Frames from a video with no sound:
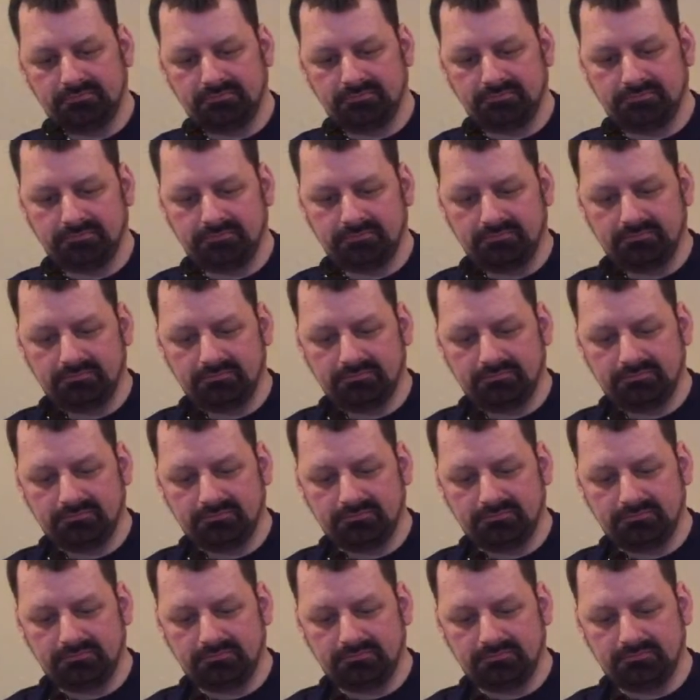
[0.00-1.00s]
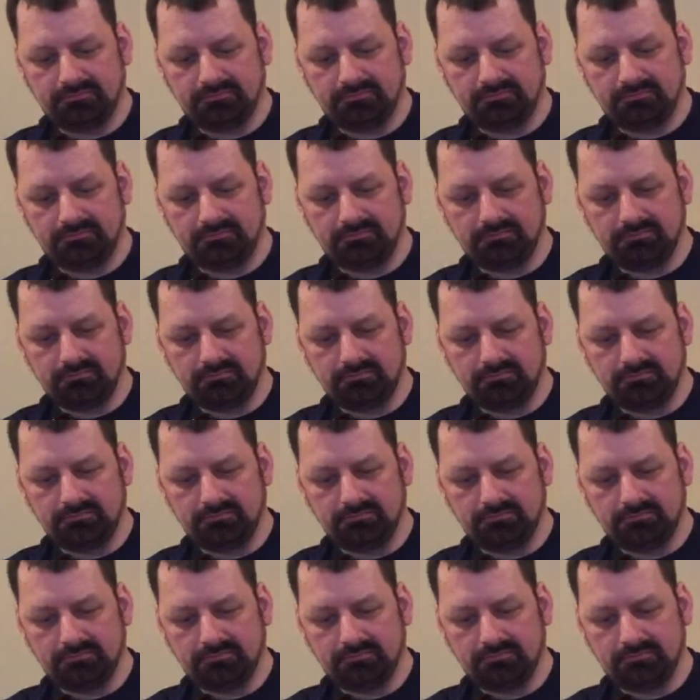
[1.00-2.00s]

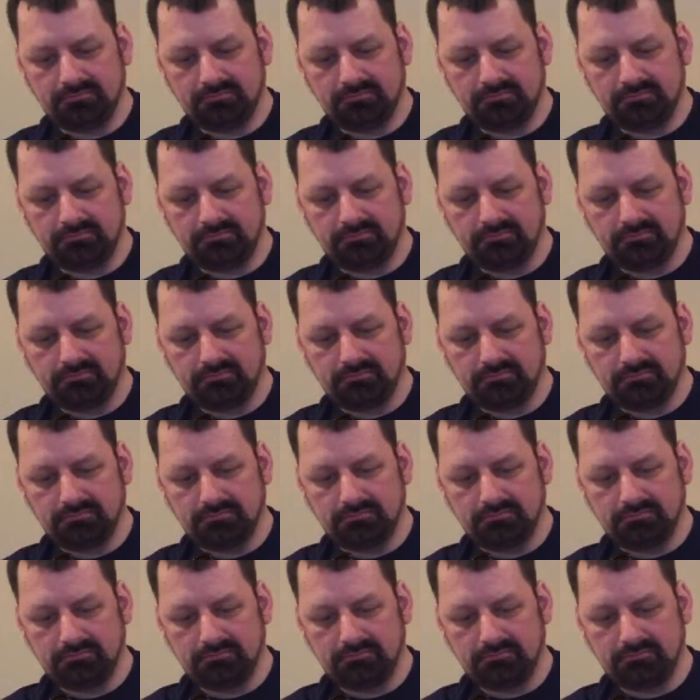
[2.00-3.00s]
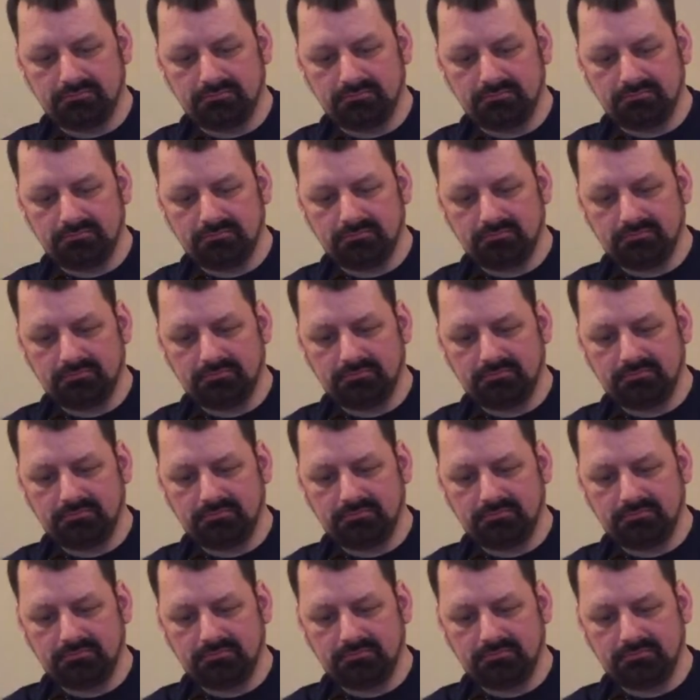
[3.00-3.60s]
The person shown says nothing.